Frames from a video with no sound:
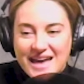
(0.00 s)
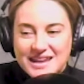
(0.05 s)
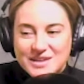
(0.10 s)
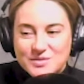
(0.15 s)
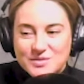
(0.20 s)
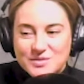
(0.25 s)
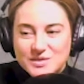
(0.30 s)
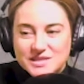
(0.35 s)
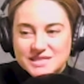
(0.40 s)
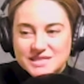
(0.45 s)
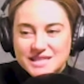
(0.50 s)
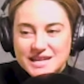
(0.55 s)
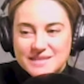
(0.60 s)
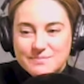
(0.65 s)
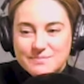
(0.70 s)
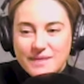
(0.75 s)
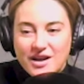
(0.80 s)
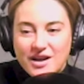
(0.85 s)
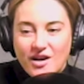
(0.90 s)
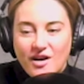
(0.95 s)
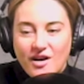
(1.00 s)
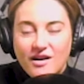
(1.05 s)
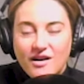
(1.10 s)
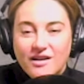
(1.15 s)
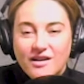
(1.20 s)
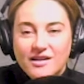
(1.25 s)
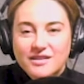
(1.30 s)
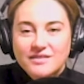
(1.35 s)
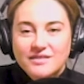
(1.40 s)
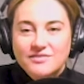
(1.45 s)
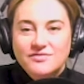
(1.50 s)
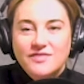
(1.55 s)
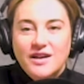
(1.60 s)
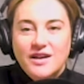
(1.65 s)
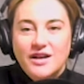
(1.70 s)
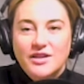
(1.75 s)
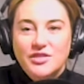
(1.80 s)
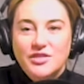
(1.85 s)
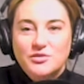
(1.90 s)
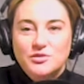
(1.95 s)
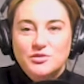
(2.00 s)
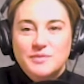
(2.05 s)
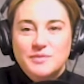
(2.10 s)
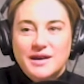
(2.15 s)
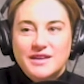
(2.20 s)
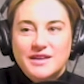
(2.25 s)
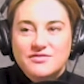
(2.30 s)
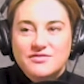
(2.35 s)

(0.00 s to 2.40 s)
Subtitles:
it was like my heart fell through my